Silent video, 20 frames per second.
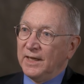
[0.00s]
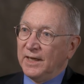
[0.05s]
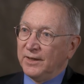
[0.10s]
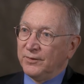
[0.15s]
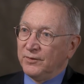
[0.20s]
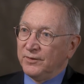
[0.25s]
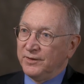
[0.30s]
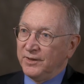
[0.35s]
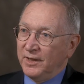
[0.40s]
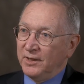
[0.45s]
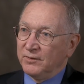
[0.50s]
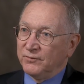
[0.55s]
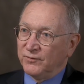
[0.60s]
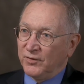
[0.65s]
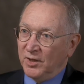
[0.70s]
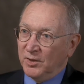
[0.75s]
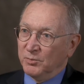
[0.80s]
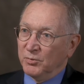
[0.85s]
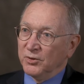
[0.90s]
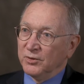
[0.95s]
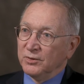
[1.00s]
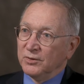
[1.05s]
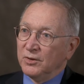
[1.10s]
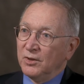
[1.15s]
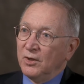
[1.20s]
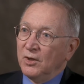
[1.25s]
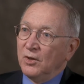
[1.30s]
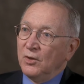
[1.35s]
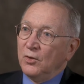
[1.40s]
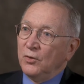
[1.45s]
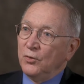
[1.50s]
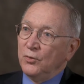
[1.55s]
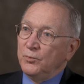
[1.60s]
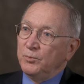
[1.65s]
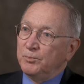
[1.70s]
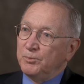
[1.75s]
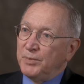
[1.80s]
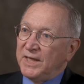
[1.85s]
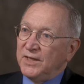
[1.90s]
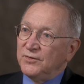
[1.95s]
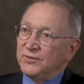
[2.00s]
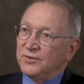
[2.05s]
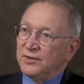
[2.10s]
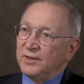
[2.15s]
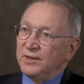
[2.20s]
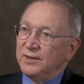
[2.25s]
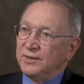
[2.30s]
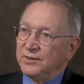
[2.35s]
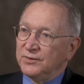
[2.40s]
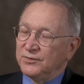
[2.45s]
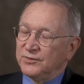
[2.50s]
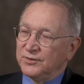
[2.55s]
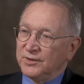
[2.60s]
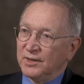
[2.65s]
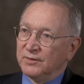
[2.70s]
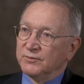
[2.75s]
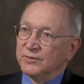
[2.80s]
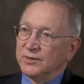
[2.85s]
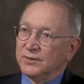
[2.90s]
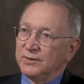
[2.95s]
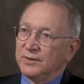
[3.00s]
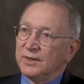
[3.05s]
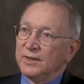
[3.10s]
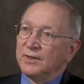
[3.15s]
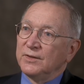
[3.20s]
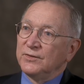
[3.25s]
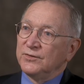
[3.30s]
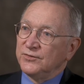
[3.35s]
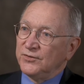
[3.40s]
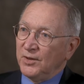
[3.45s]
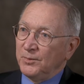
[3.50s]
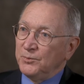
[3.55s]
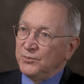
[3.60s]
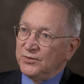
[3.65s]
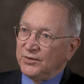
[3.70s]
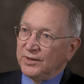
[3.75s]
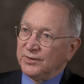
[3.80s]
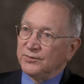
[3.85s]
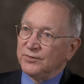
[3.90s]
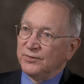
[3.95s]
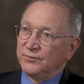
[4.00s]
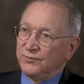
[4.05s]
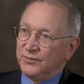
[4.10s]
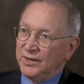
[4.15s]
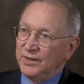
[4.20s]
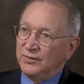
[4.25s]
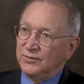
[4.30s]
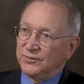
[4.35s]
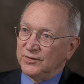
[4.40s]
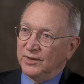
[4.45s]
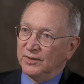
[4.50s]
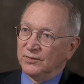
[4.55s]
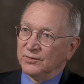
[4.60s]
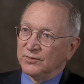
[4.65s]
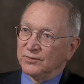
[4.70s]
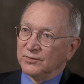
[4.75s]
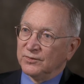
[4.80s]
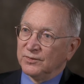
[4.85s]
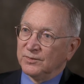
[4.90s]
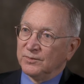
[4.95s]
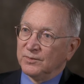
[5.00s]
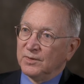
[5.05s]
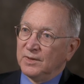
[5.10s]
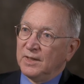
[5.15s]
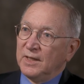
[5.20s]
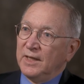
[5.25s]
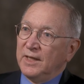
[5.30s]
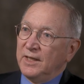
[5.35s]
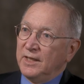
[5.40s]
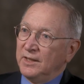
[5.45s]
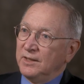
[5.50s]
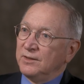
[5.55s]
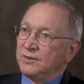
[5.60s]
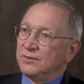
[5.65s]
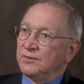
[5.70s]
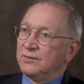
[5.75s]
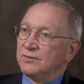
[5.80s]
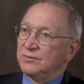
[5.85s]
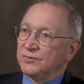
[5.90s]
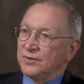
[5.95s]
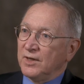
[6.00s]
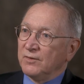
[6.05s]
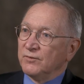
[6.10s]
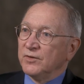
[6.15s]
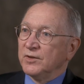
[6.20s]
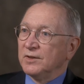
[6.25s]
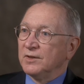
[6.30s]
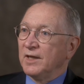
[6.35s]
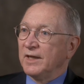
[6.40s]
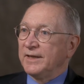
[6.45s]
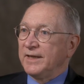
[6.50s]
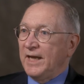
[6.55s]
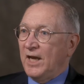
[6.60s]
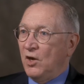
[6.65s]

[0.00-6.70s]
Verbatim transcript: at the Dana-Farber, who'd basically discovered subsets of T cells. He discovered like